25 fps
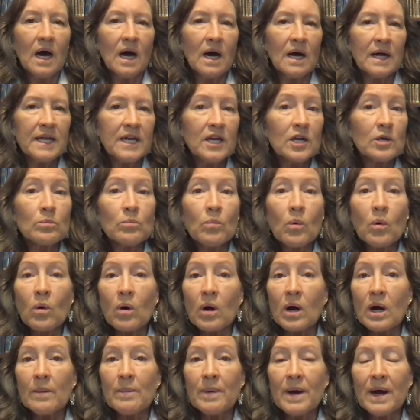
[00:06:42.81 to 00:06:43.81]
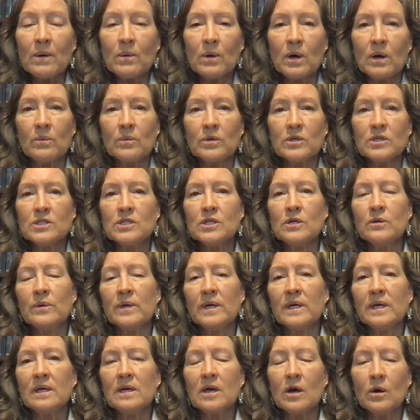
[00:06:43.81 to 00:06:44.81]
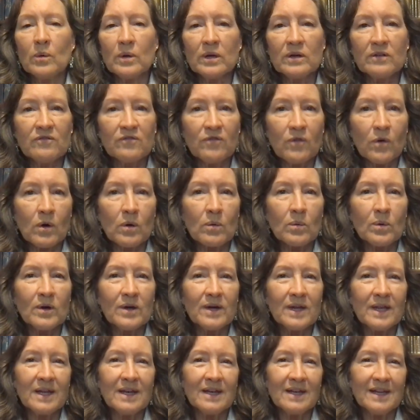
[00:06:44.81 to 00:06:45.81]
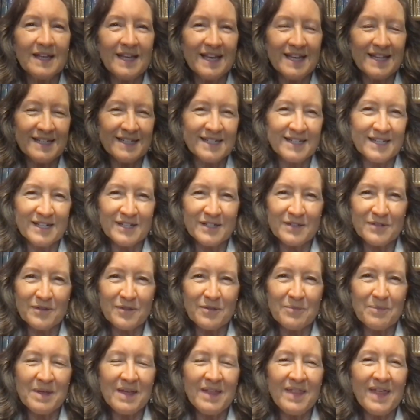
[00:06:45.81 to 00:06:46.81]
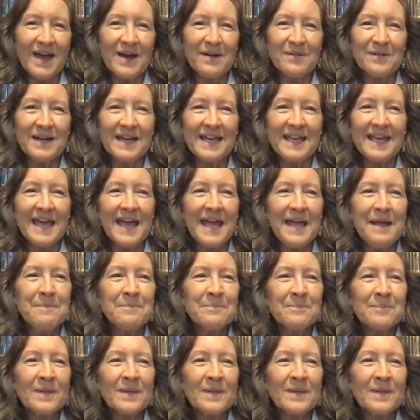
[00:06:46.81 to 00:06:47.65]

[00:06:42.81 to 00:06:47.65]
hear more about what we're doing going forward, and get in touch with me that way. Okay.